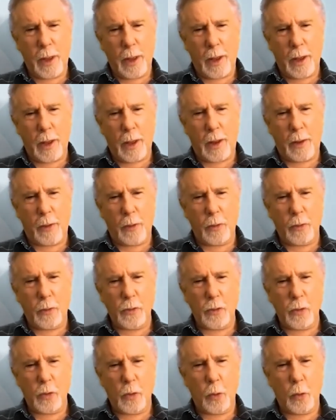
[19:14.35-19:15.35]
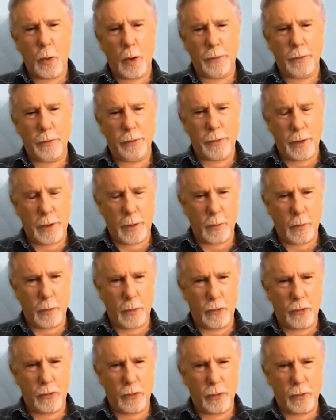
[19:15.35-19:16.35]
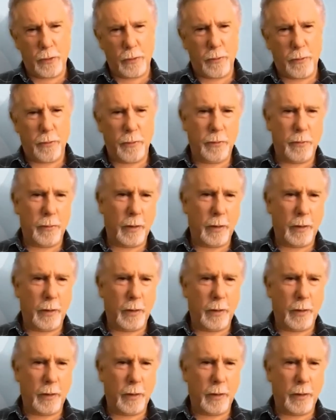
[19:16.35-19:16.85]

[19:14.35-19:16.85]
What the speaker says: the one thing which I've